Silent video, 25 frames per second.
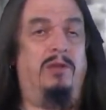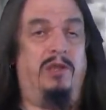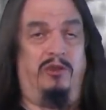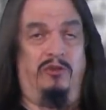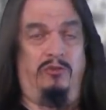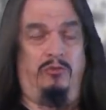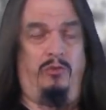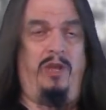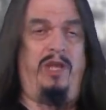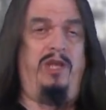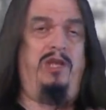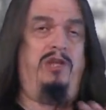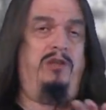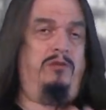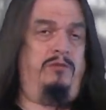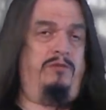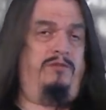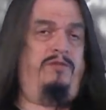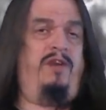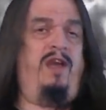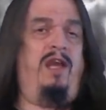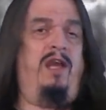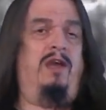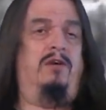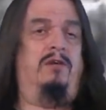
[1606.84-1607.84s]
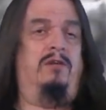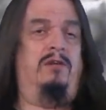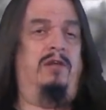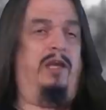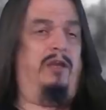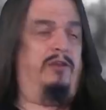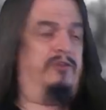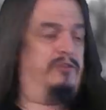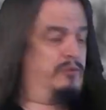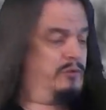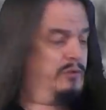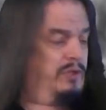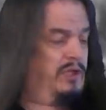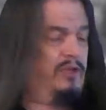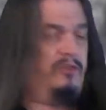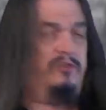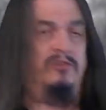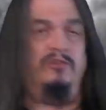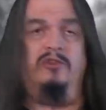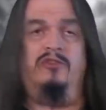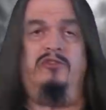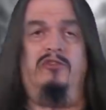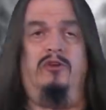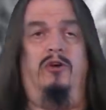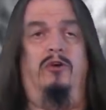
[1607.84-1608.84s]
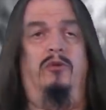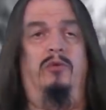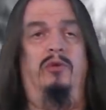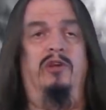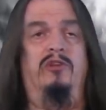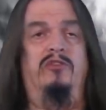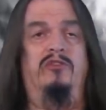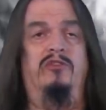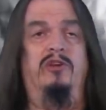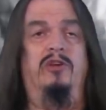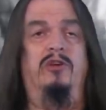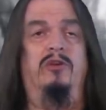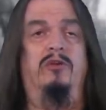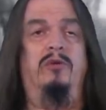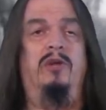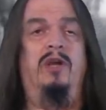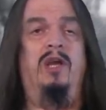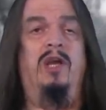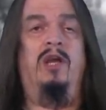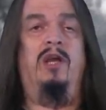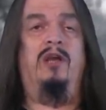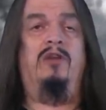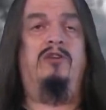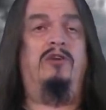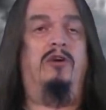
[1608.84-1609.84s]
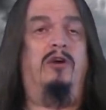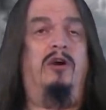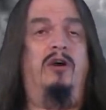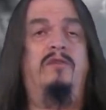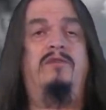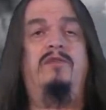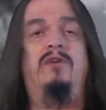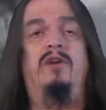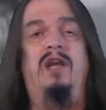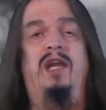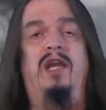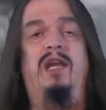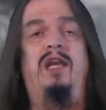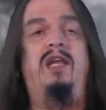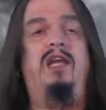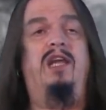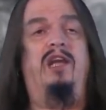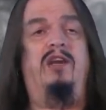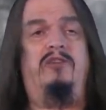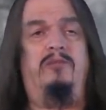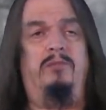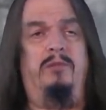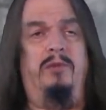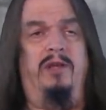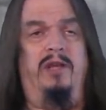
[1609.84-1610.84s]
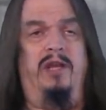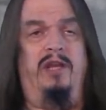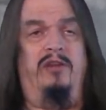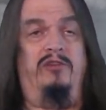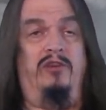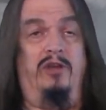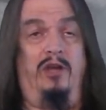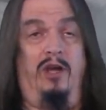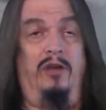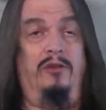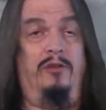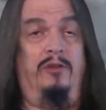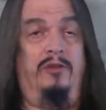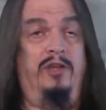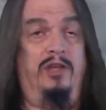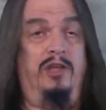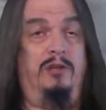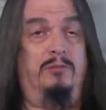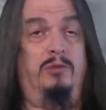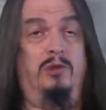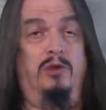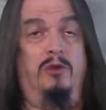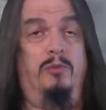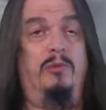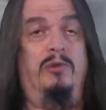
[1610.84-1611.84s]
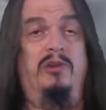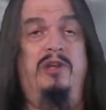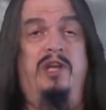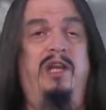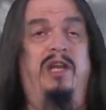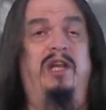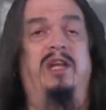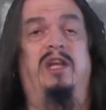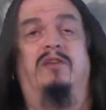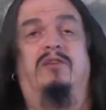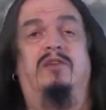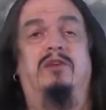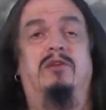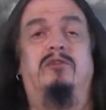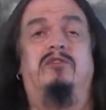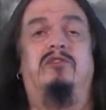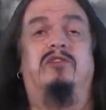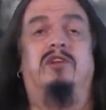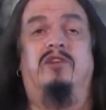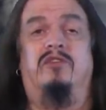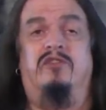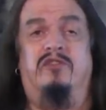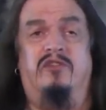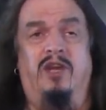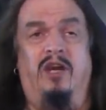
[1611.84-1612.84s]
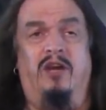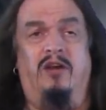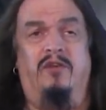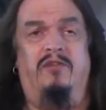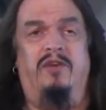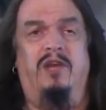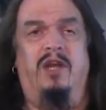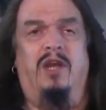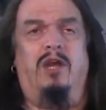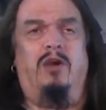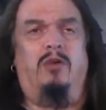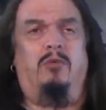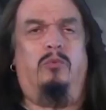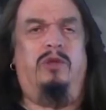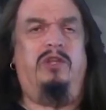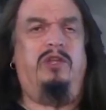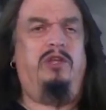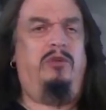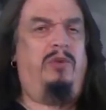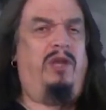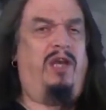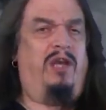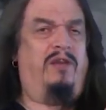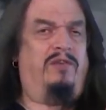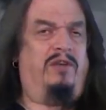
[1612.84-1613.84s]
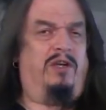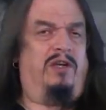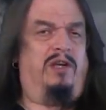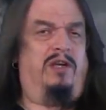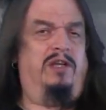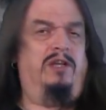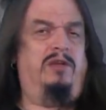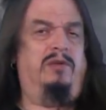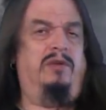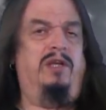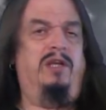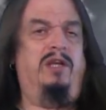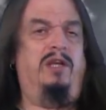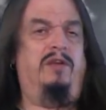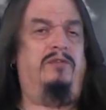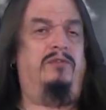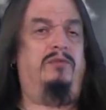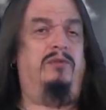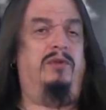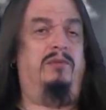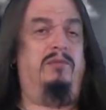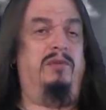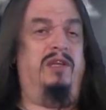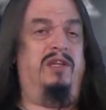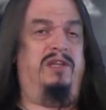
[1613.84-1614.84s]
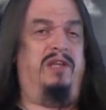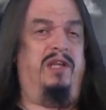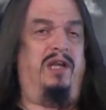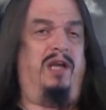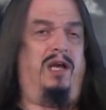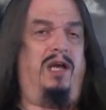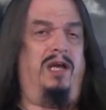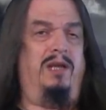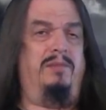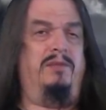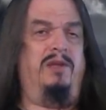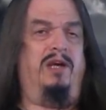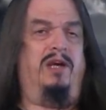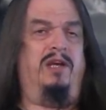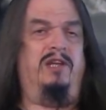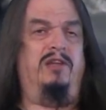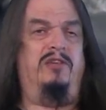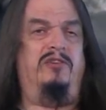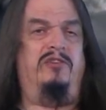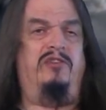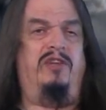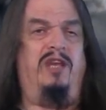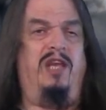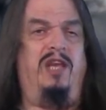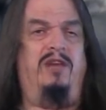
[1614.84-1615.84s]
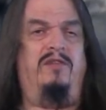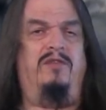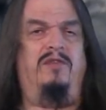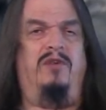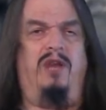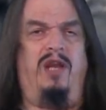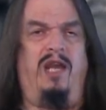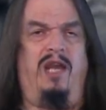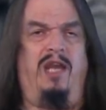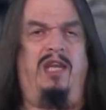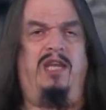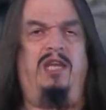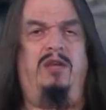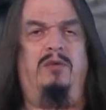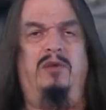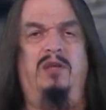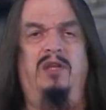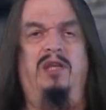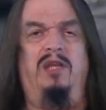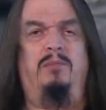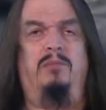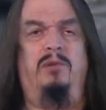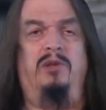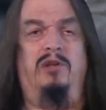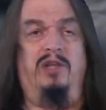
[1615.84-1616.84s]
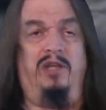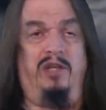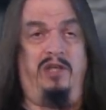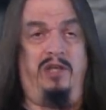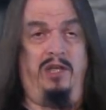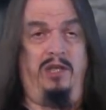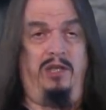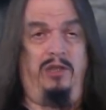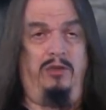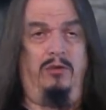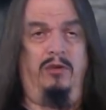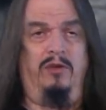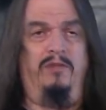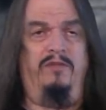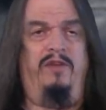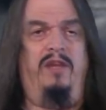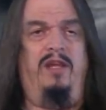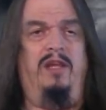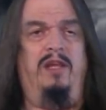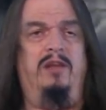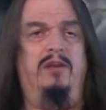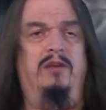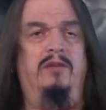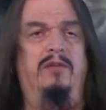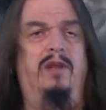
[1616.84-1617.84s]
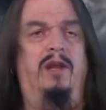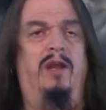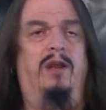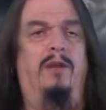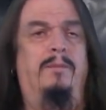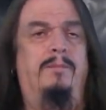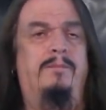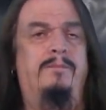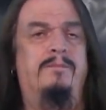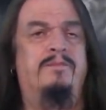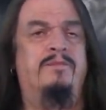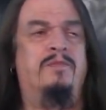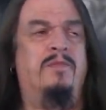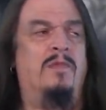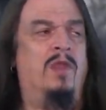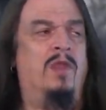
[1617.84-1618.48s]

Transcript: Because when you fail, as creationists always do, to offer any explanation other than appropriating evolution itself, will you have honor enough to admit that I'm not insane for accurately predicting your failure there?